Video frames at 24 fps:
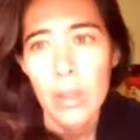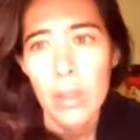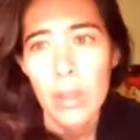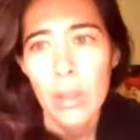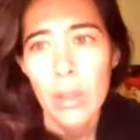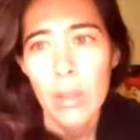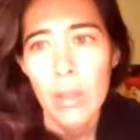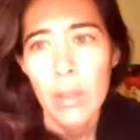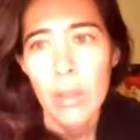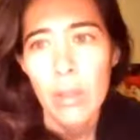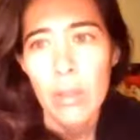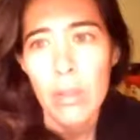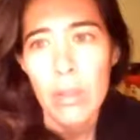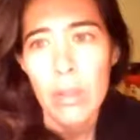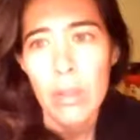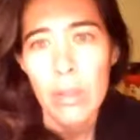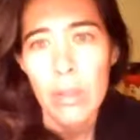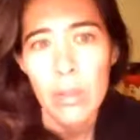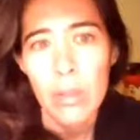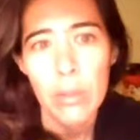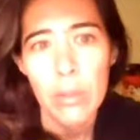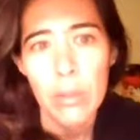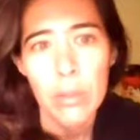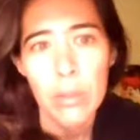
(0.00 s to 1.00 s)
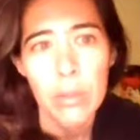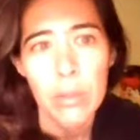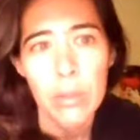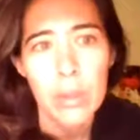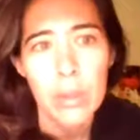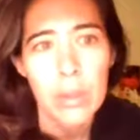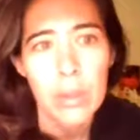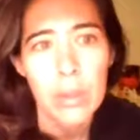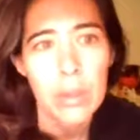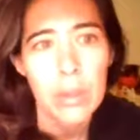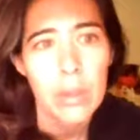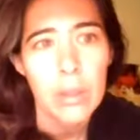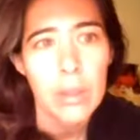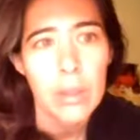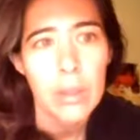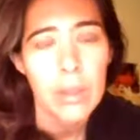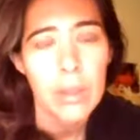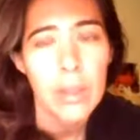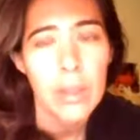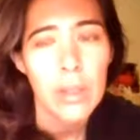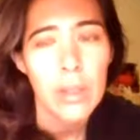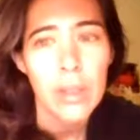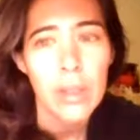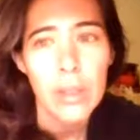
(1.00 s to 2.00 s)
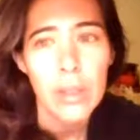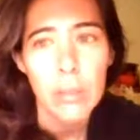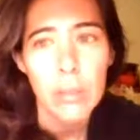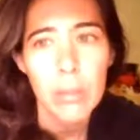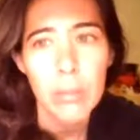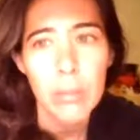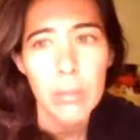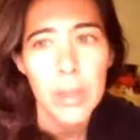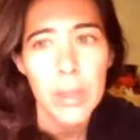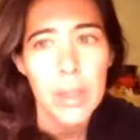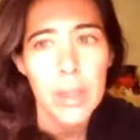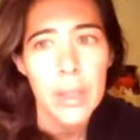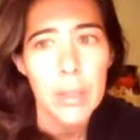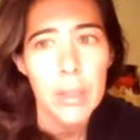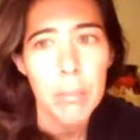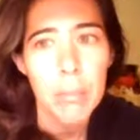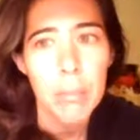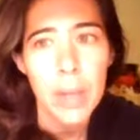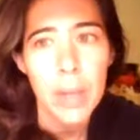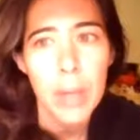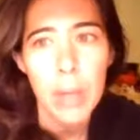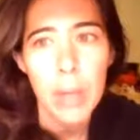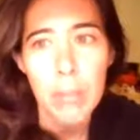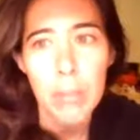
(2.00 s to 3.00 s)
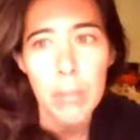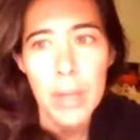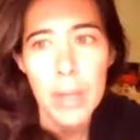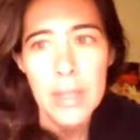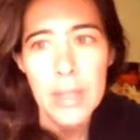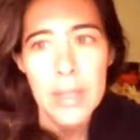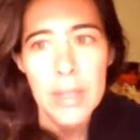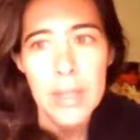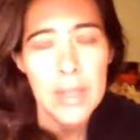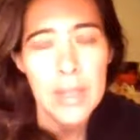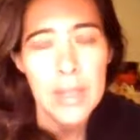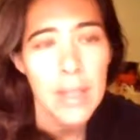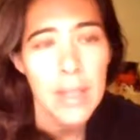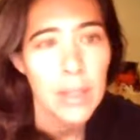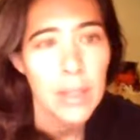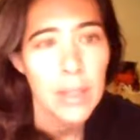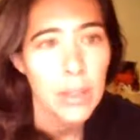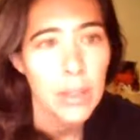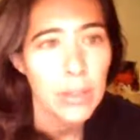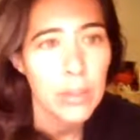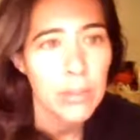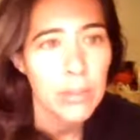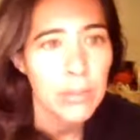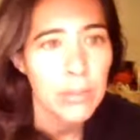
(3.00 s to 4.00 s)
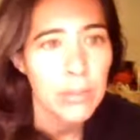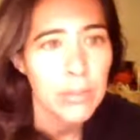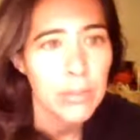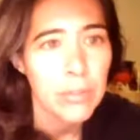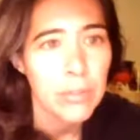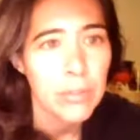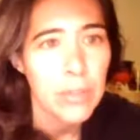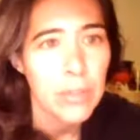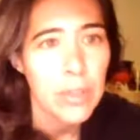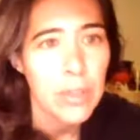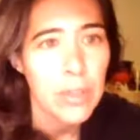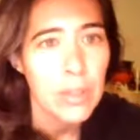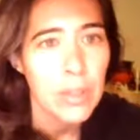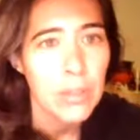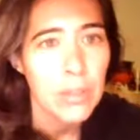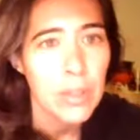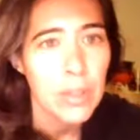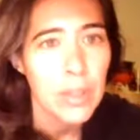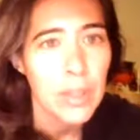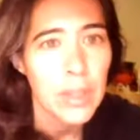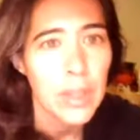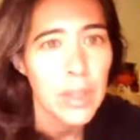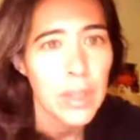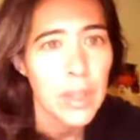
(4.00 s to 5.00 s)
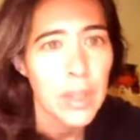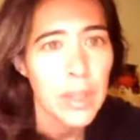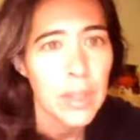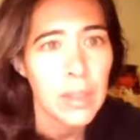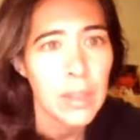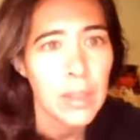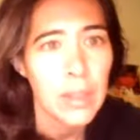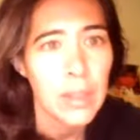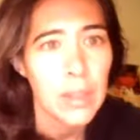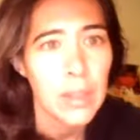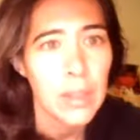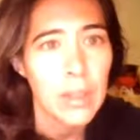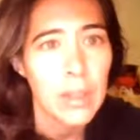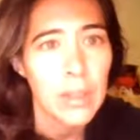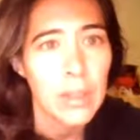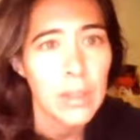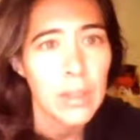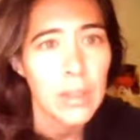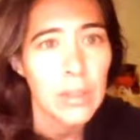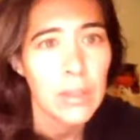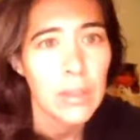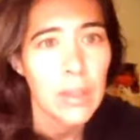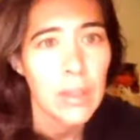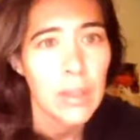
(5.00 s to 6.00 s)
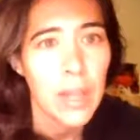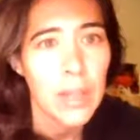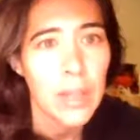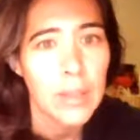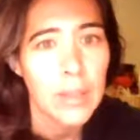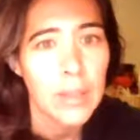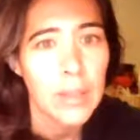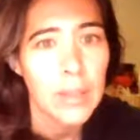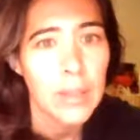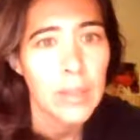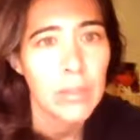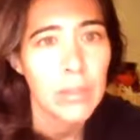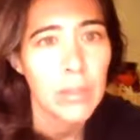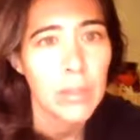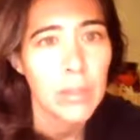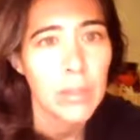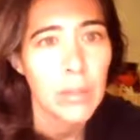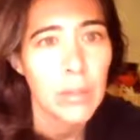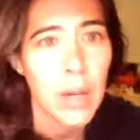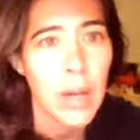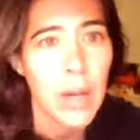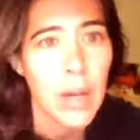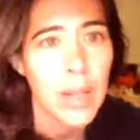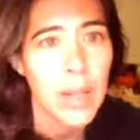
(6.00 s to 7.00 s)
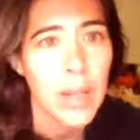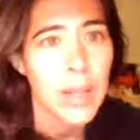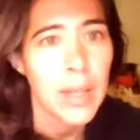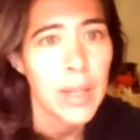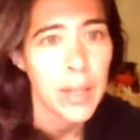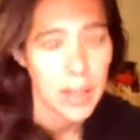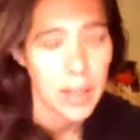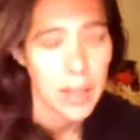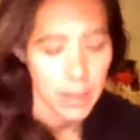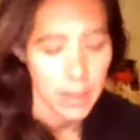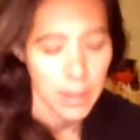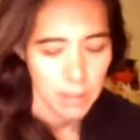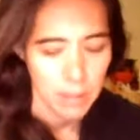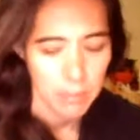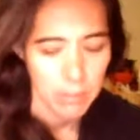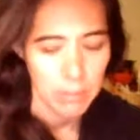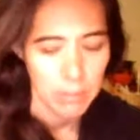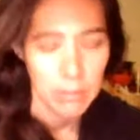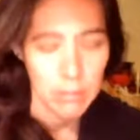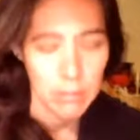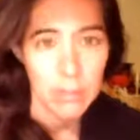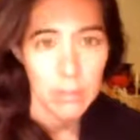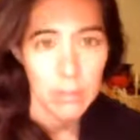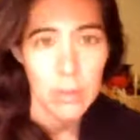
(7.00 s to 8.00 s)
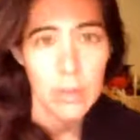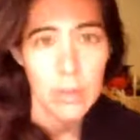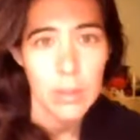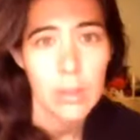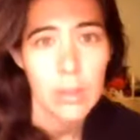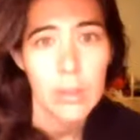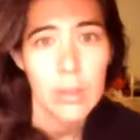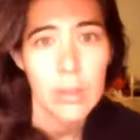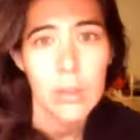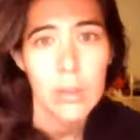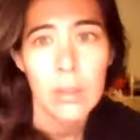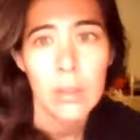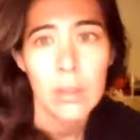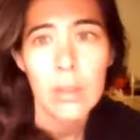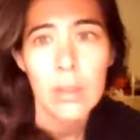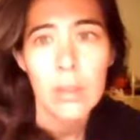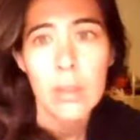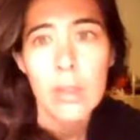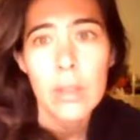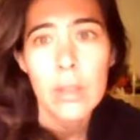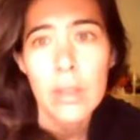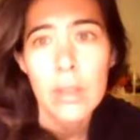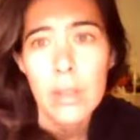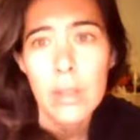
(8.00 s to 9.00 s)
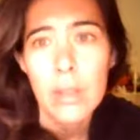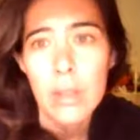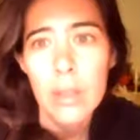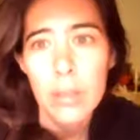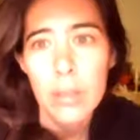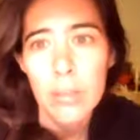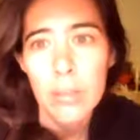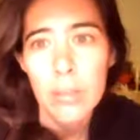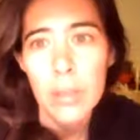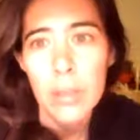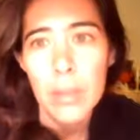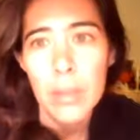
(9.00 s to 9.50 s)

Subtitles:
also a little bit about myself so you can get a little idea of who I am. Let me